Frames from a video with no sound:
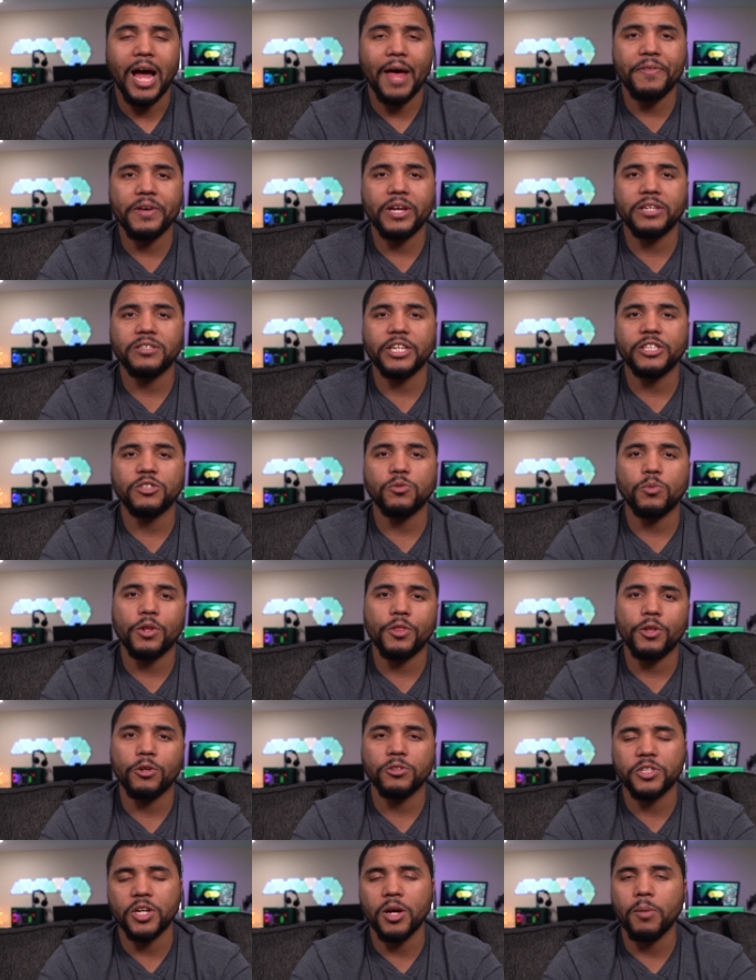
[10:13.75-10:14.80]
I think it takes one
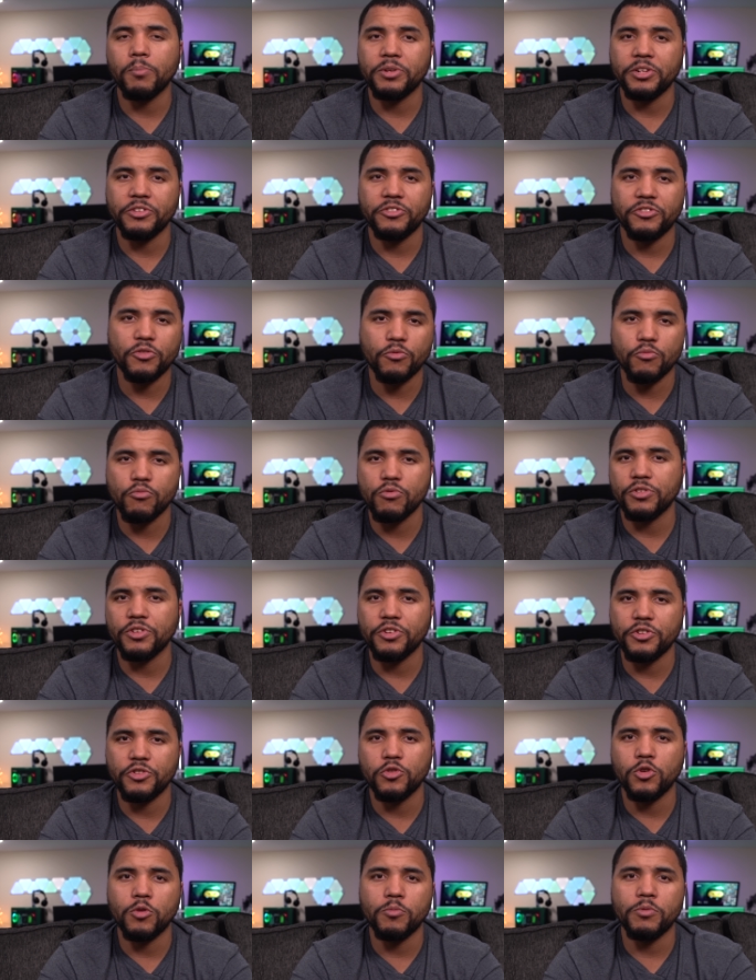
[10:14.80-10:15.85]
of those companies to
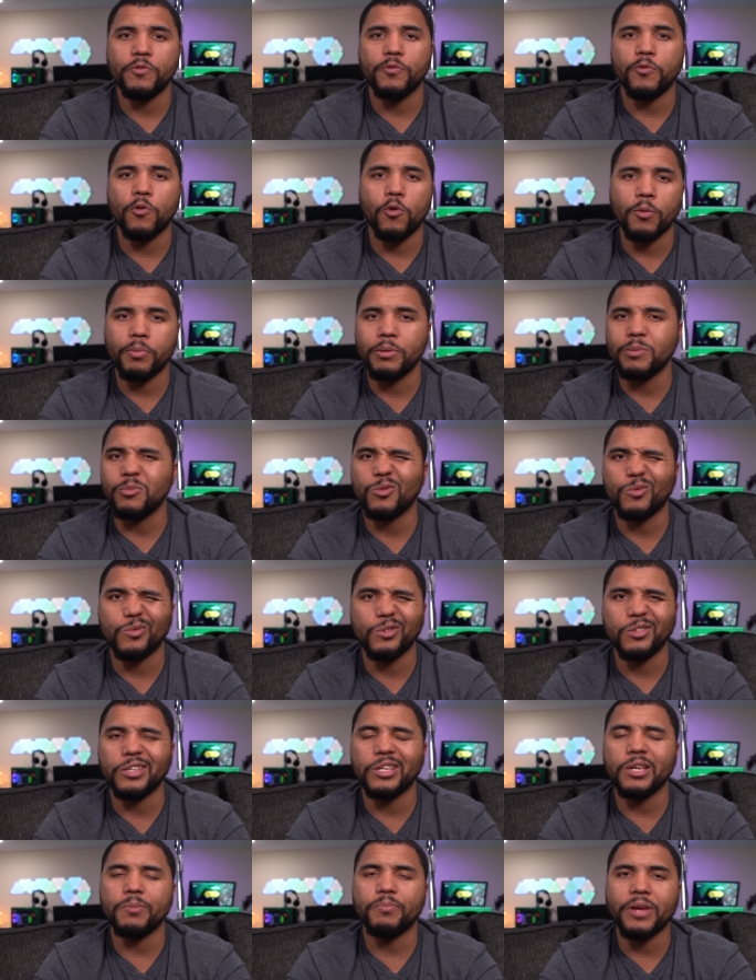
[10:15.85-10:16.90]
really do it before people
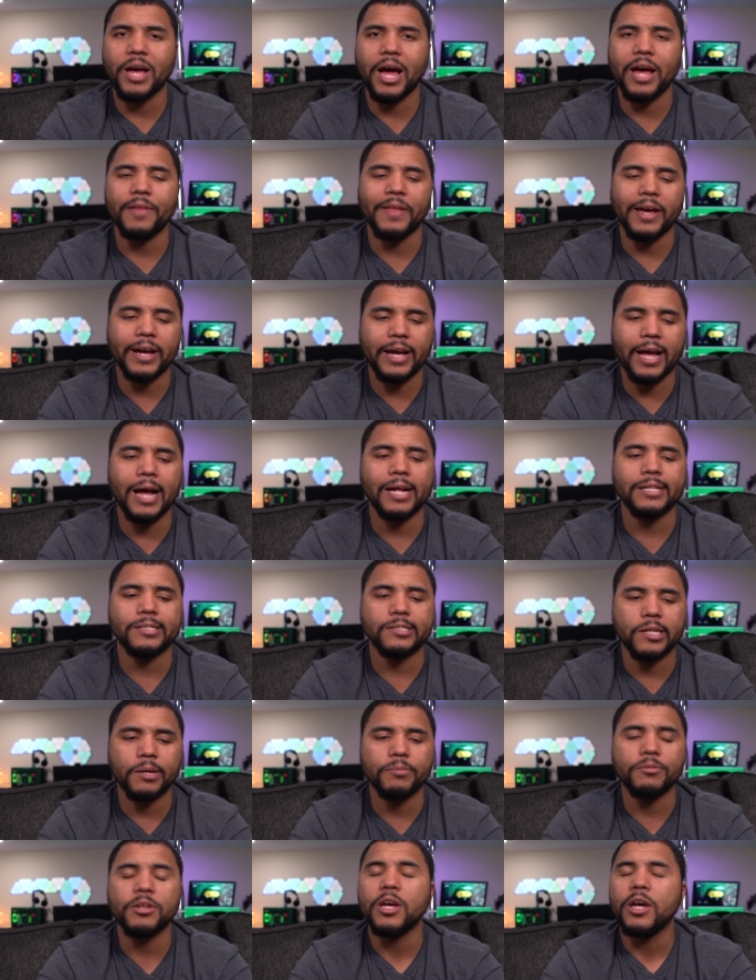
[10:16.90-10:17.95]
really get behind that
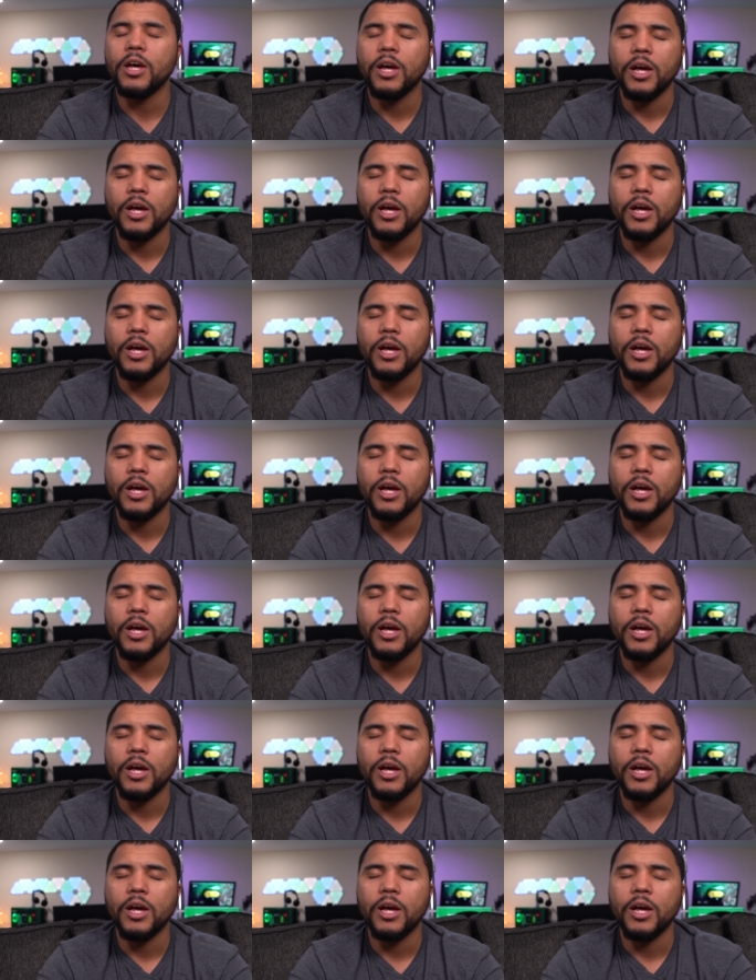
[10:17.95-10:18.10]
concept.